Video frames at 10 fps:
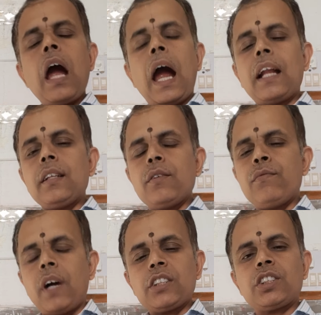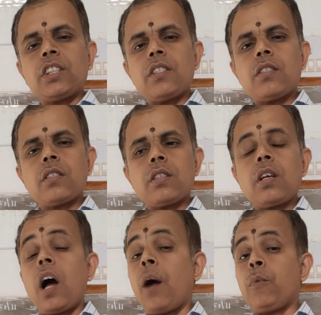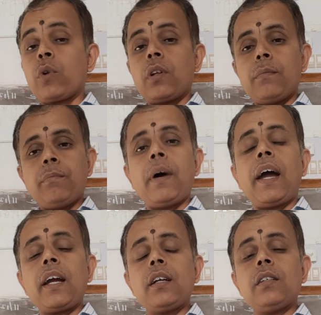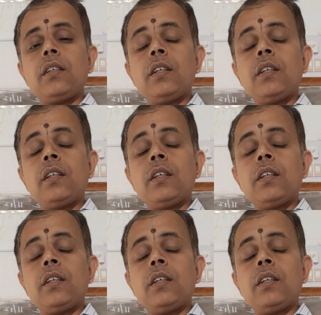and then functions, about the bank